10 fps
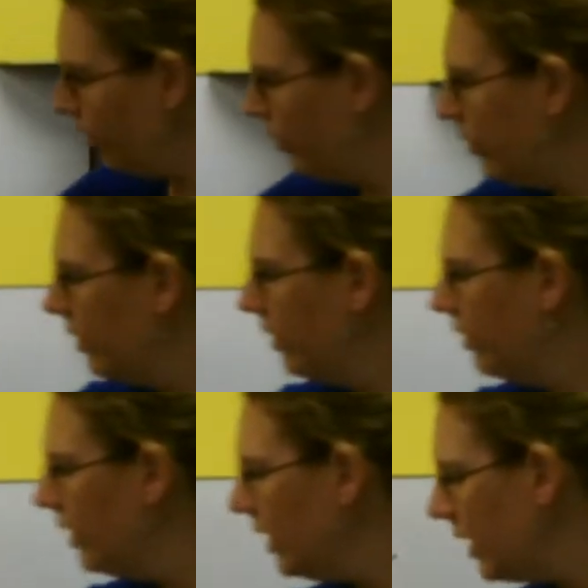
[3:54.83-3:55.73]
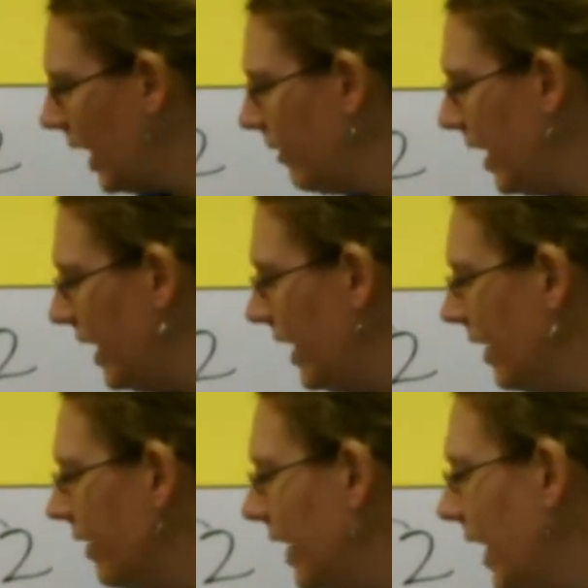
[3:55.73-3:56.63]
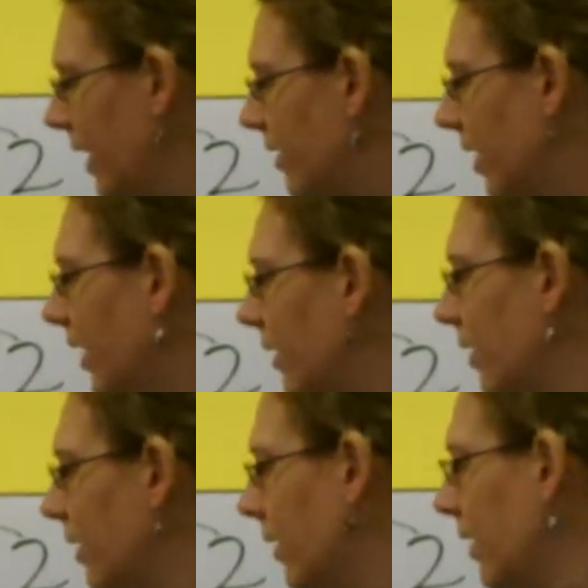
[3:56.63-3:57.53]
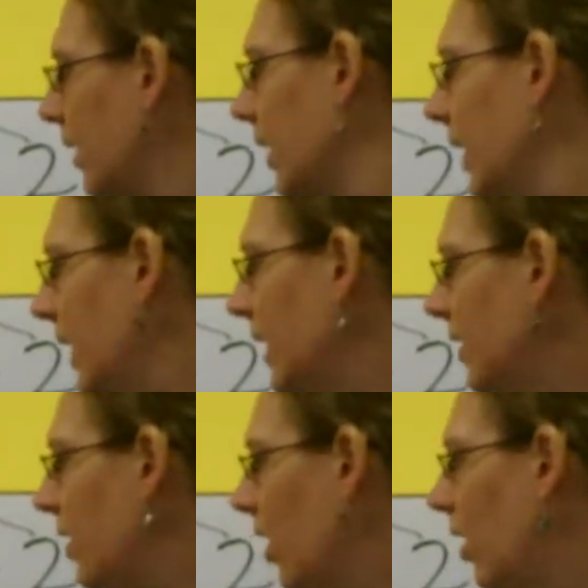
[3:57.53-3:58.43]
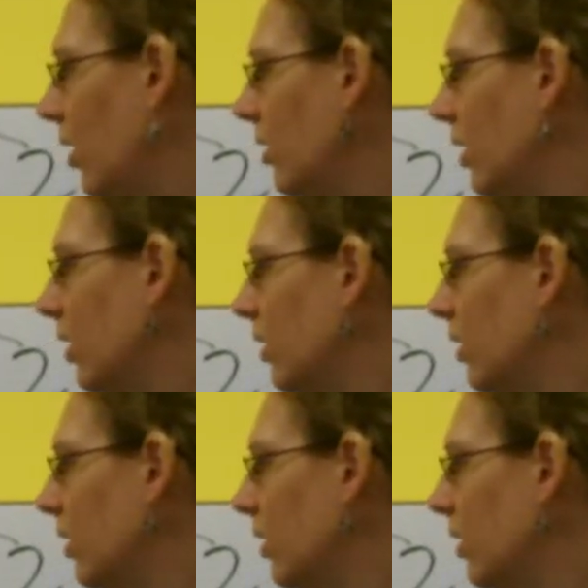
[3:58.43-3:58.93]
2, this guy right here, the answer, he's called